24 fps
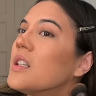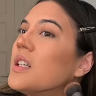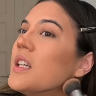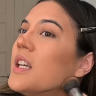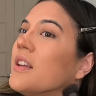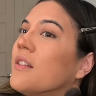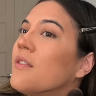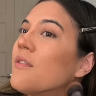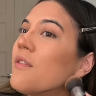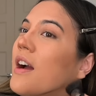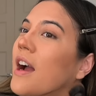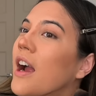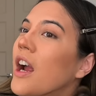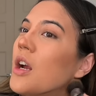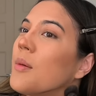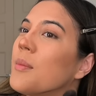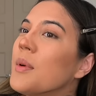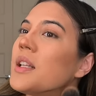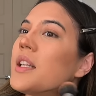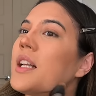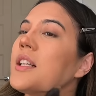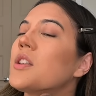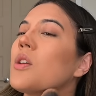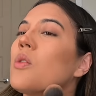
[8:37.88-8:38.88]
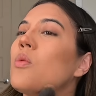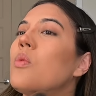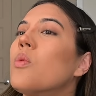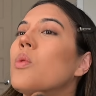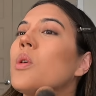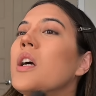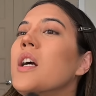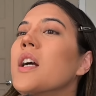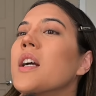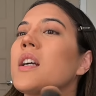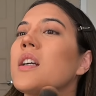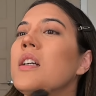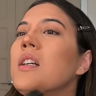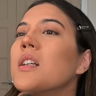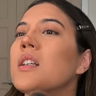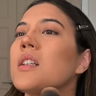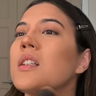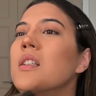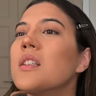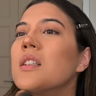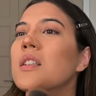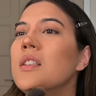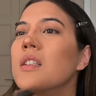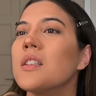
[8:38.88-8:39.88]
environment, like the work,
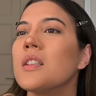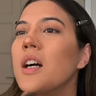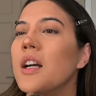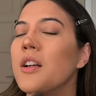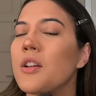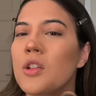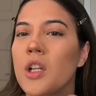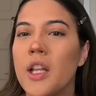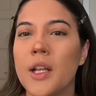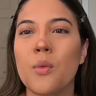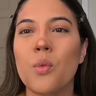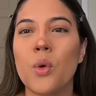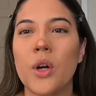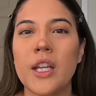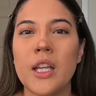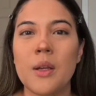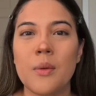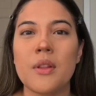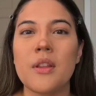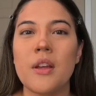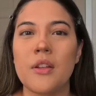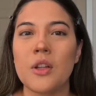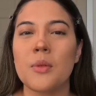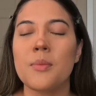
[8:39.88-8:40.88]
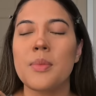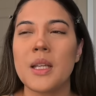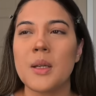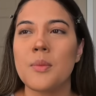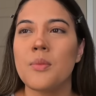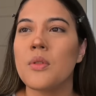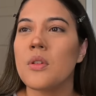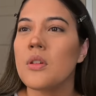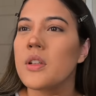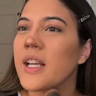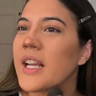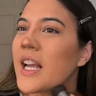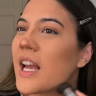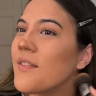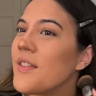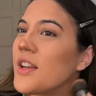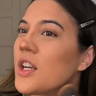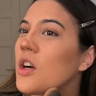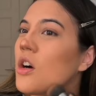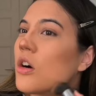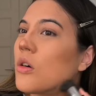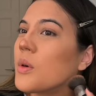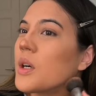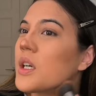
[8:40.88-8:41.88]
I don't know, like working with other people, like having
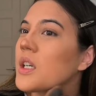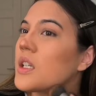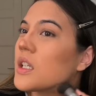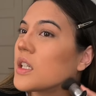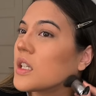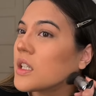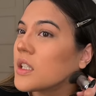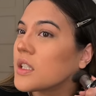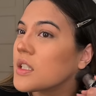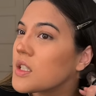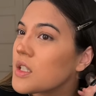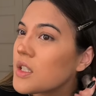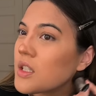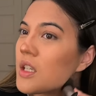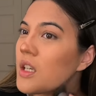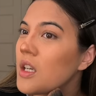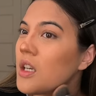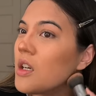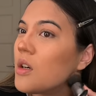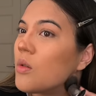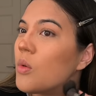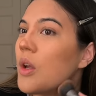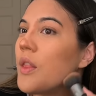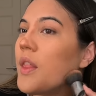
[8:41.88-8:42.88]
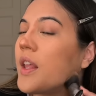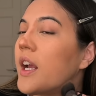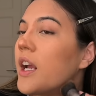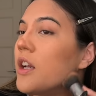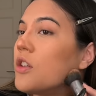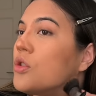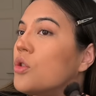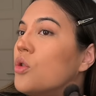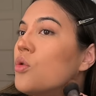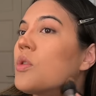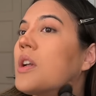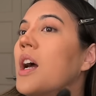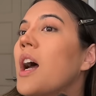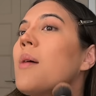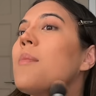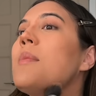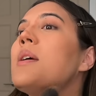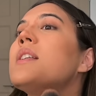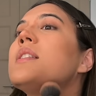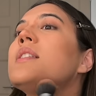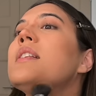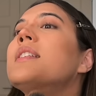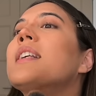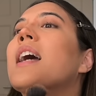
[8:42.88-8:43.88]
coworkers. One thing I do not
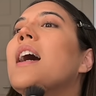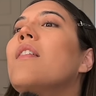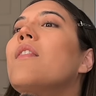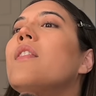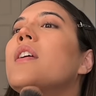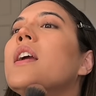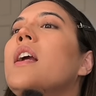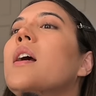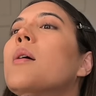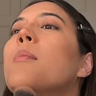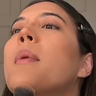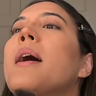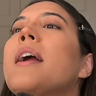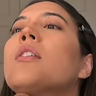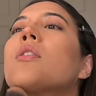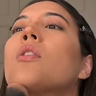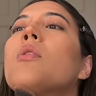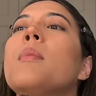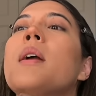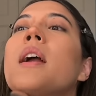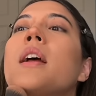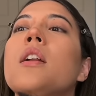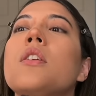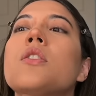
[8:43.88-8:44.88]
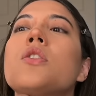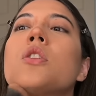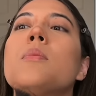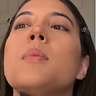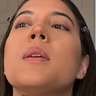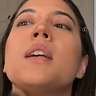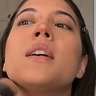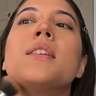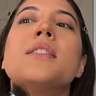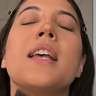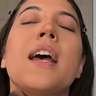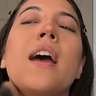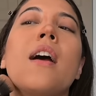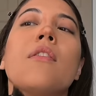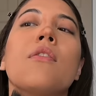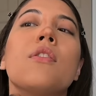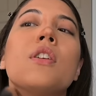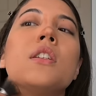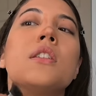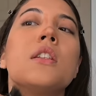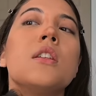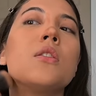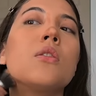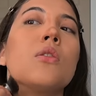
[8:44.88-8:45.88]
miss is having a micromanager, because
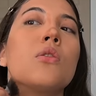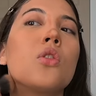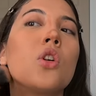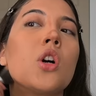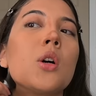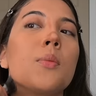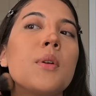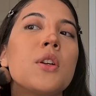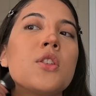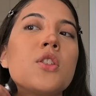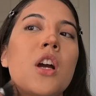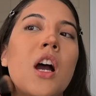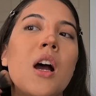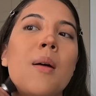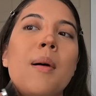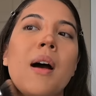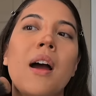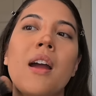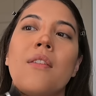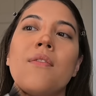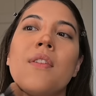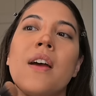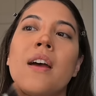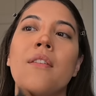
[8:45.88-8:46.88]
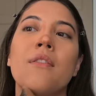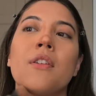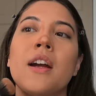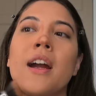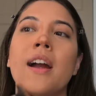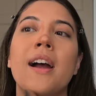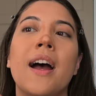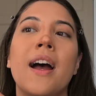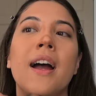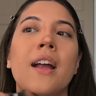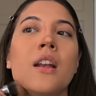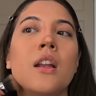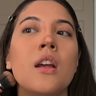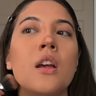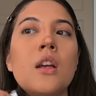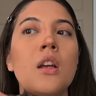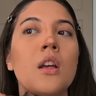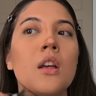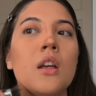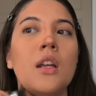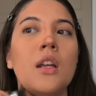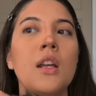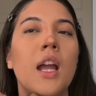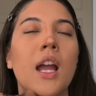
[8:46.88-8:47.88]
every single corporate job I've ever had,
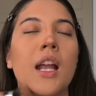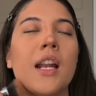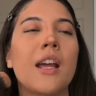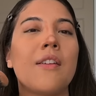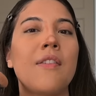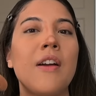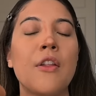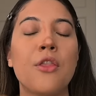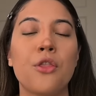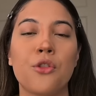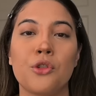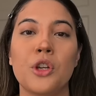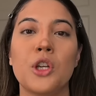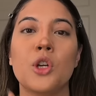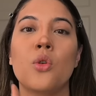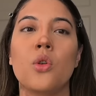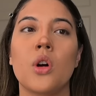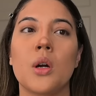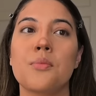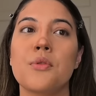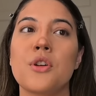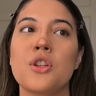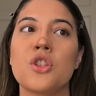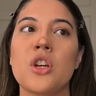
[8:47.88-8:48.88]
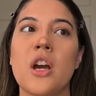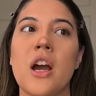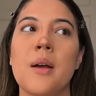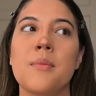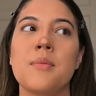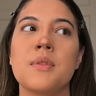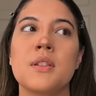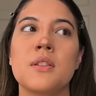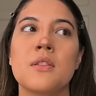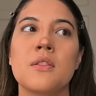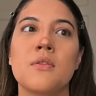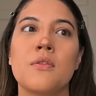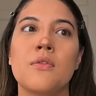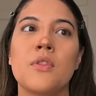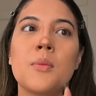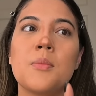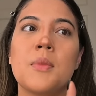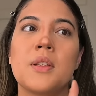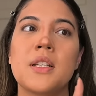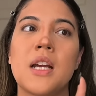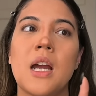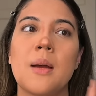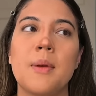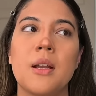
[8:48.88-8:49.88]
and I've had 3 corporate jobs from
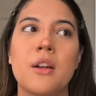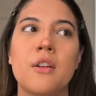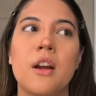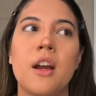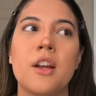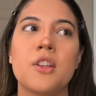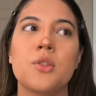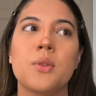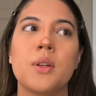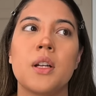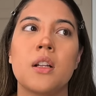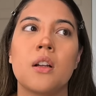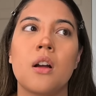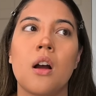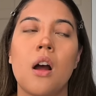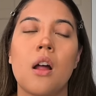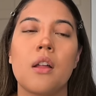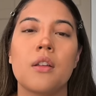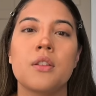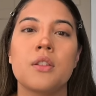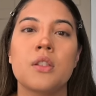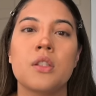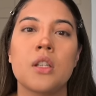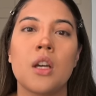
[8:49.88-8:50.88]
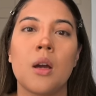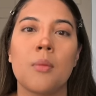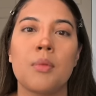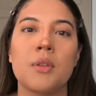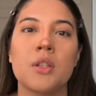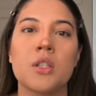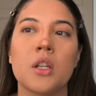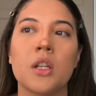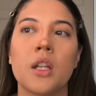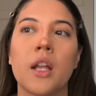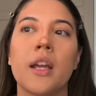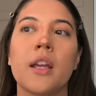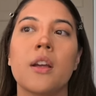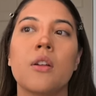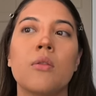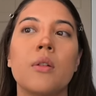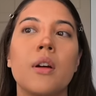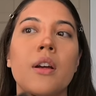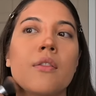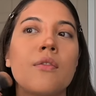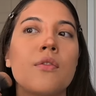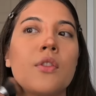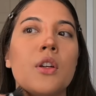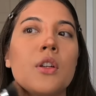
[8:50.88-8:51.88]
the time I graduated college up until I
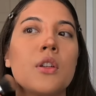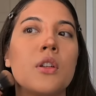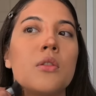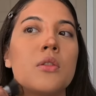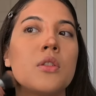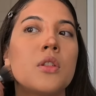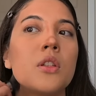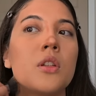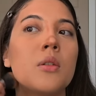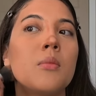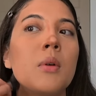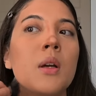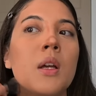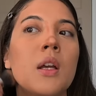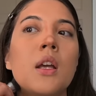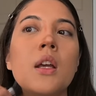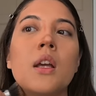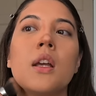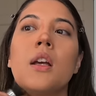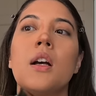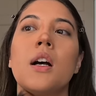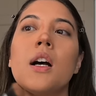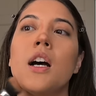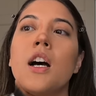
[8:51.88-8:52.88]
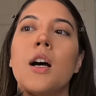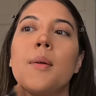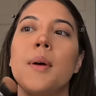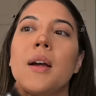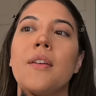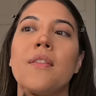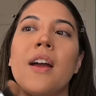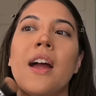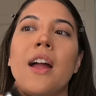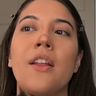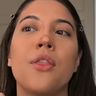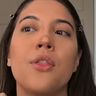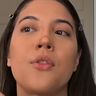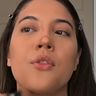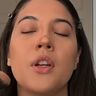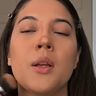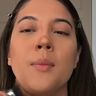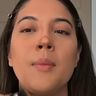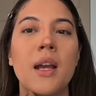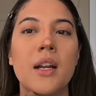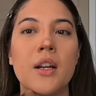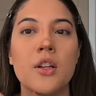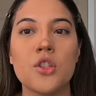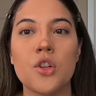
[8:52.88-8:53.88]
quit for YouTube. I've had 3
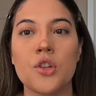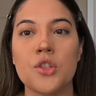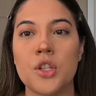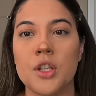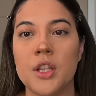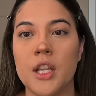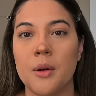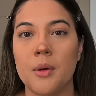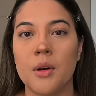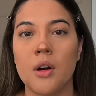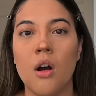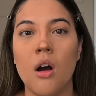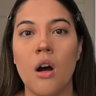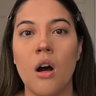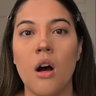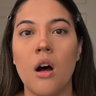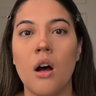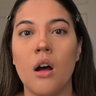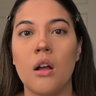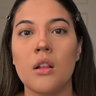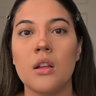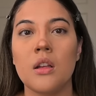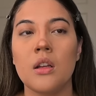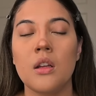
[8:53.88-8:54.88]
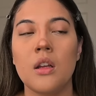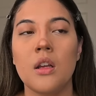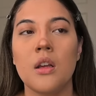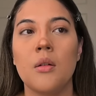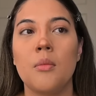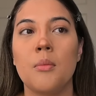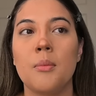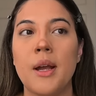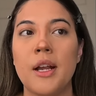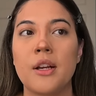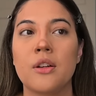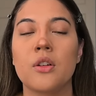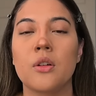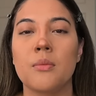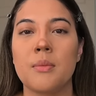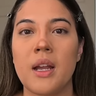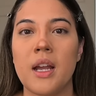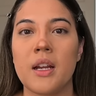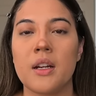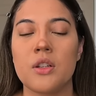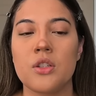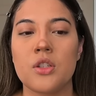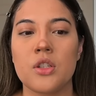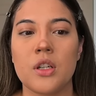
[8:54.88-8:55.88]
managers and they were all
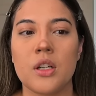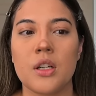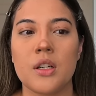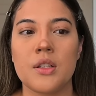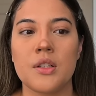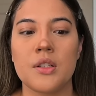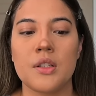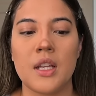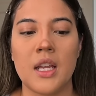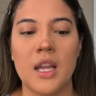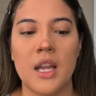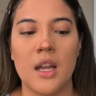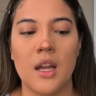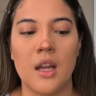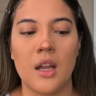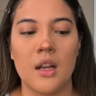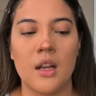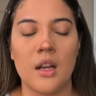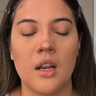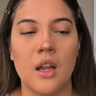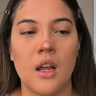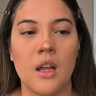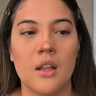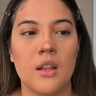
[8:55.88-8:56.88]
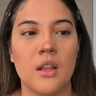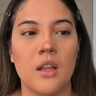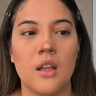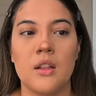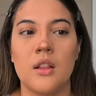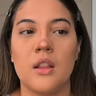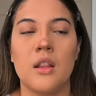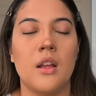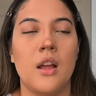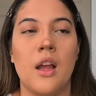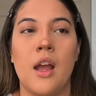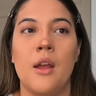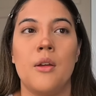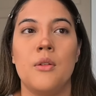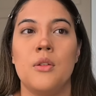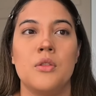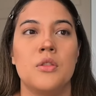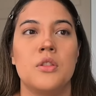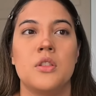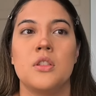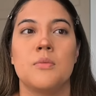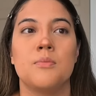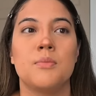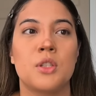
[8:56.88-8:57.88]
micromanagers. And I
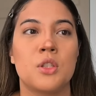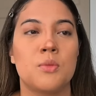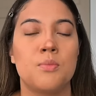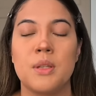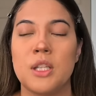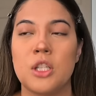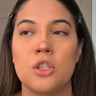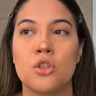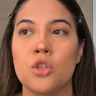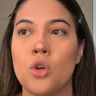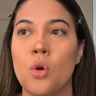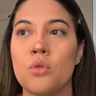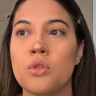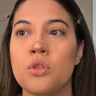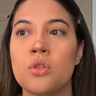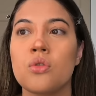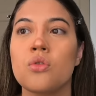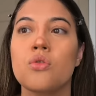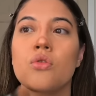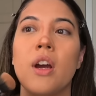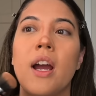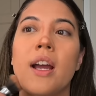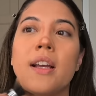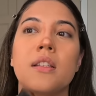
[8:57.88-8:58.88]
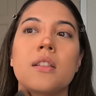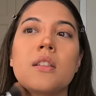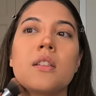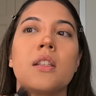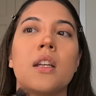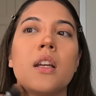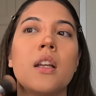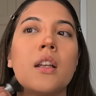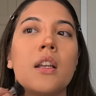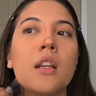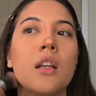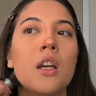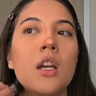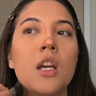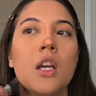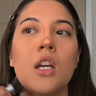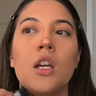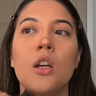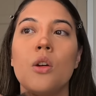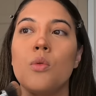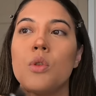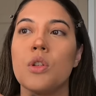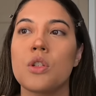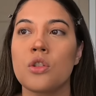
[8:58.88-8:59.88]
used to be so stressed and
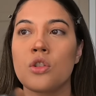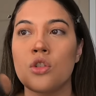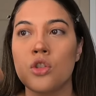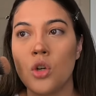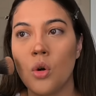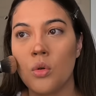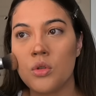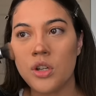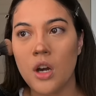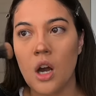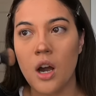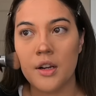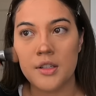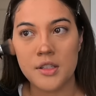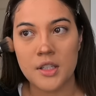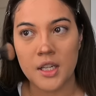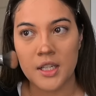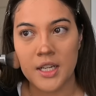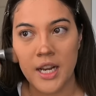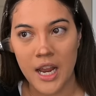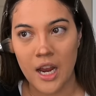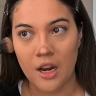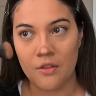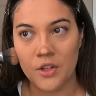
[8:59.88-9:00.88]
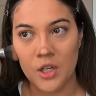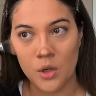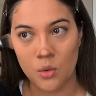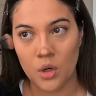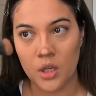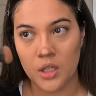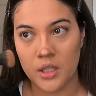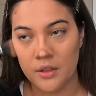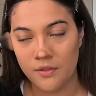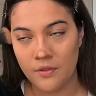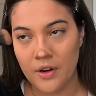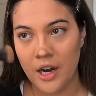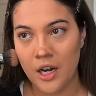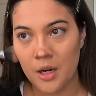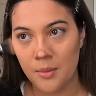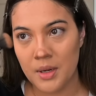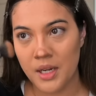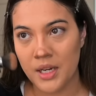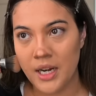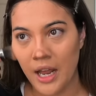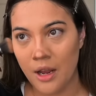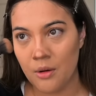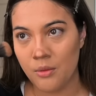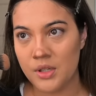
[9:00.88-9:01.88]
it was so toxic in every work
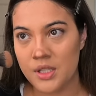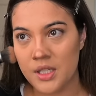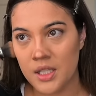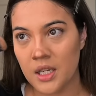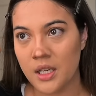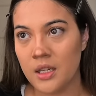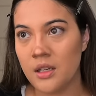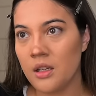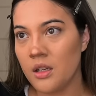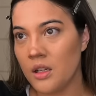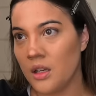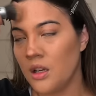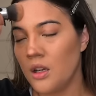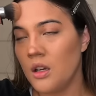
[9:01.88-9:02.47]
environment I was in.